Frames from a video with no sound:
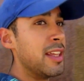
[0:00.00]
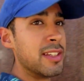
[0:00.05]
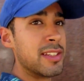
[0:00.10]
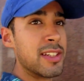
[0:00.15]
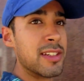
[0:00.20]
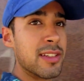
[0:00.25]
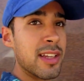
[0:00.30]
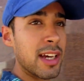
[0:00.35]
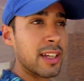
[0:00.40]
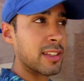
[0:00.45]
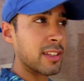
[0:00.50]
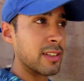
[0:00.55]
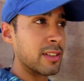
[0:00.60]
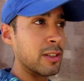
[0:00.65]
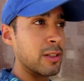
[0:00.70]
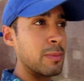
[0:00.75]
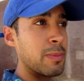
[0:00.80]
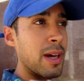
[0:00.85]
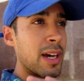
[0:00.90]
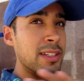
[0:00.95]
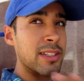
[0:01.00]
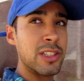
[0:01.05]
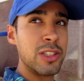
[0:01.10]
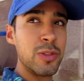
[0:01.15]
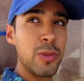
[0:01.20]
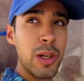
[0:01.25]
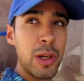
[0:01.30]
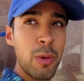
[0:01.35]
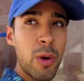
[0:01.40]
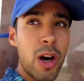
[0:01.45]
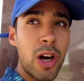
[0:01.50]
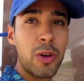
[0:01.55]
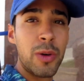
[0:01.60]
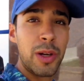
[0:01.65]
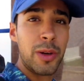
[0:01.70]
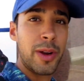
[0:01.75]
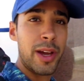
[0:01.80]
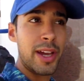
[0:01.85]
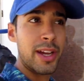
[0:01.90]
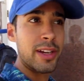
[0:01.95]
This is like the little passageway walkway
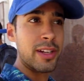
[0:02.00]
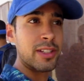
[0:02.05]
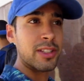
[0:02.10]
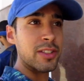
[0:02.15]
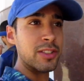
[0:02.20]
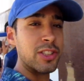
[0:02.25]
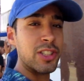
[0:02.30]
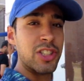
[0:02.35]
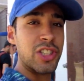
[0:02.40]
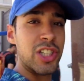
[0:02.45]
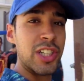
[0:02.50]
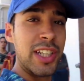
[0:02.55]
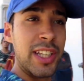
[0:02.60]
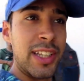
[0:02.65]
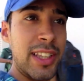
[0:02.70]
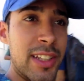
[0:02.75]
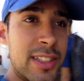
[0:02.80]
right here. So just chilling.